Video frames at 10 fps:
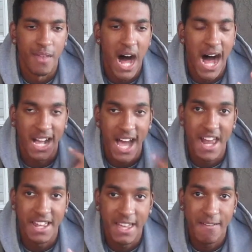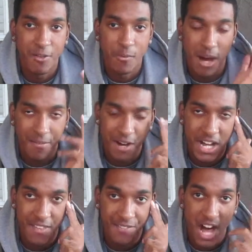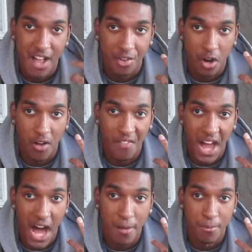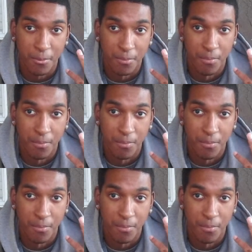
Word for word: I gotta give you my fucking thoughts on the album.